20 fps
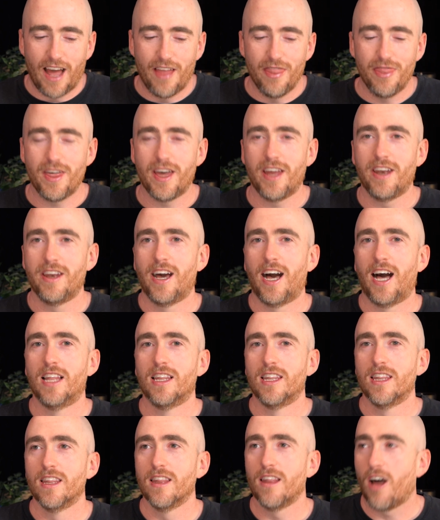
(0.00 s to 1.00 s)
And then a
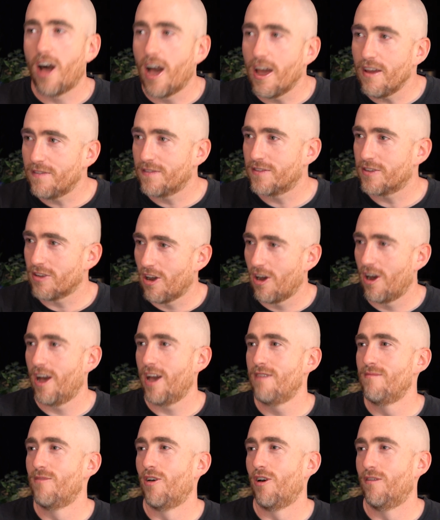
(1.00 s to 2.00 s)

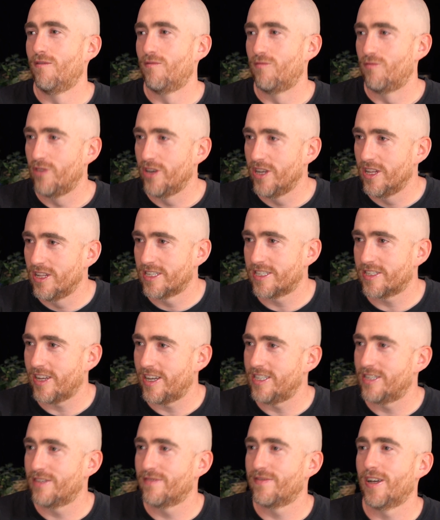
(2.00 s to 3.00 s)
lifetime of real
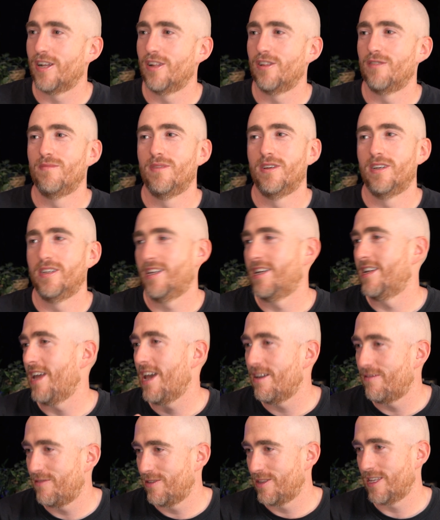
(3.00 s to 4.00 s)
estate development and
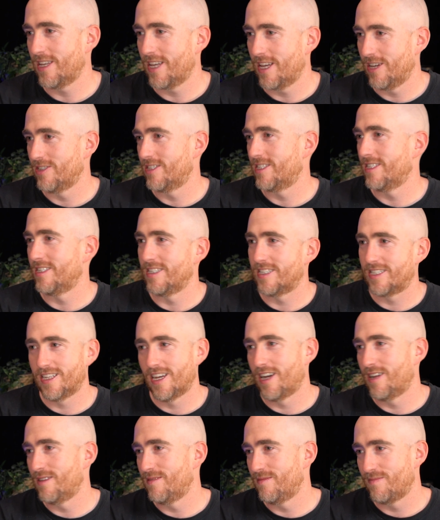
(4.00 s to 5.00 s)
everything else that he's
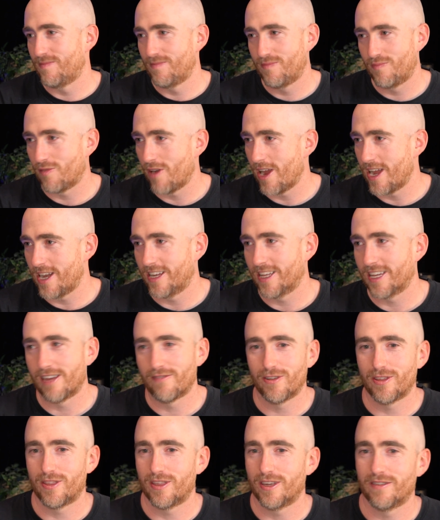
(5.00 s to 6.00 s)
done, branding
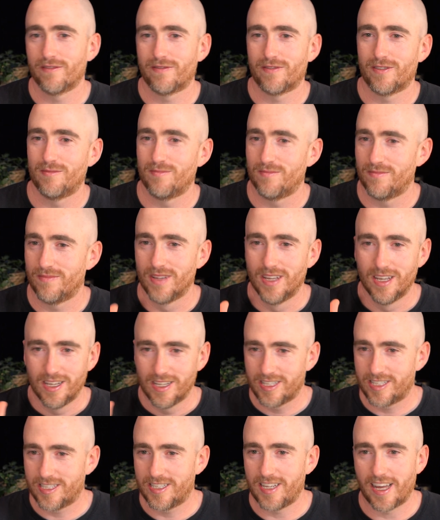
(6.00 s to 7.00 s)
everything from
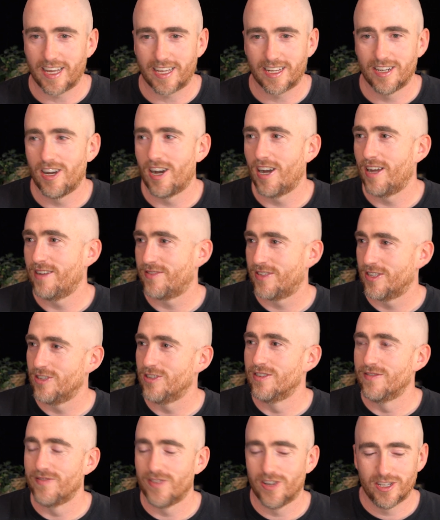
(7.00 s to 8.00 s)
steak knives to
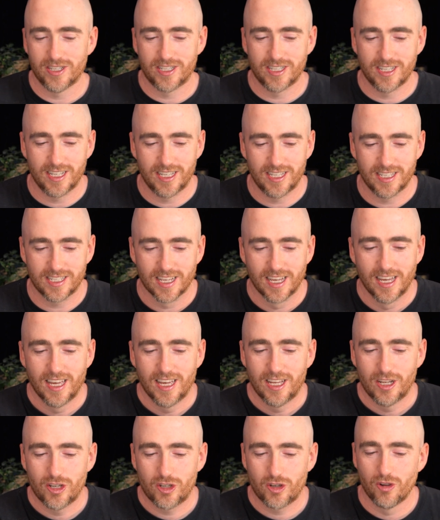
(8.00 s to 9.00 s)
universities,
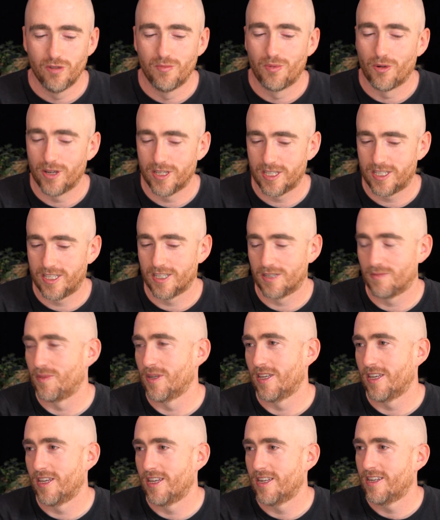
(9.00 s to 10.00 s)
2.6
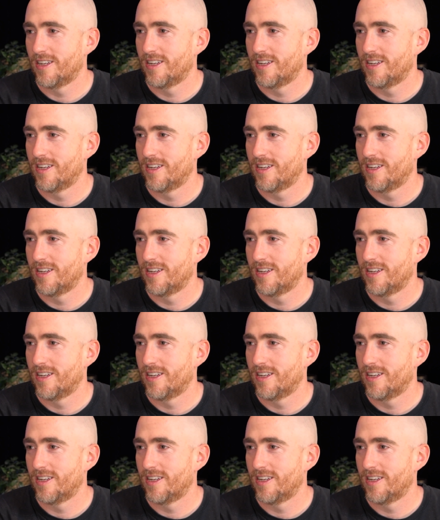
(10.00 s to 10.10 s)
billion.